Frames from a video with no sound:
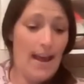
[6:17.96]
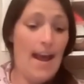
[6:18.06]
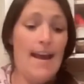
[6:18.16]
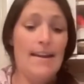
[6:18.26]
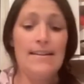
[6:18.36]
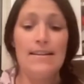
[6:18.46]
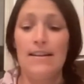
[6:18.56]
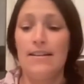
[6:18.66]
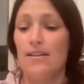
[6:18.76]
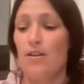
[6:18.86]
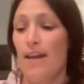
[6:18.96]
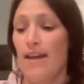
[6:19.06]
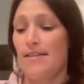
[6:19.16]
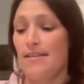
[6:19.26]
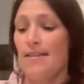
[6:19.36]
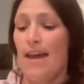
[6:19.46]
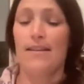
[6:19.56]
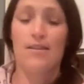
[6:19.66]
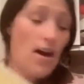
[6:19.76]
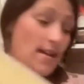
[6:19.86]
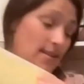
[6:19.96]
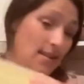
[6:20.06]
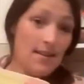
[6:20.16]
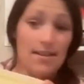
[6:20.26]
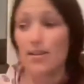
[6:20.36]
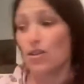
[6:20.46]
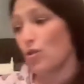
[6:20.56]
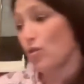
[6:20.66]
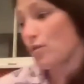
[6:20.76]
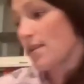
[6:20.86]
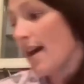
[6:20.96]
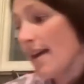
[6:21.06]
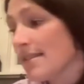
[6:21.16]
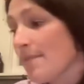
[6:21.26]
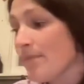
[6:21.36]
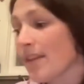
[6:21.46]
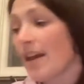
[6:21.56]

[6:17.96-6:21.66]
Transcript: And so that's that size, and then there's the circle size.